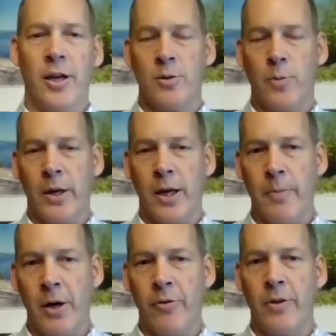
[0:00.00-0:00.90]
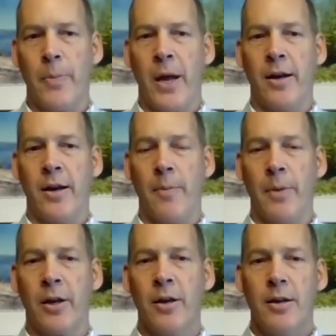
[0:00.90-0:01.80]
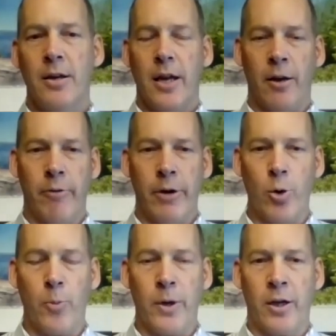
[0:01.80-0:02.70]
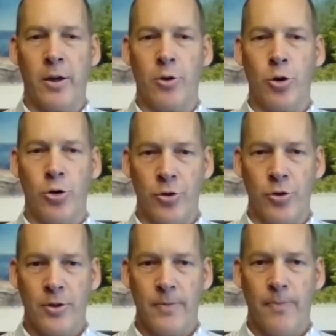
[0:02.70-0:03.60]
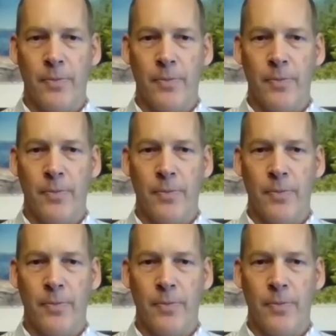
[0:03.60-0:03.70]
as we come out of the pandemic and reopening occurs.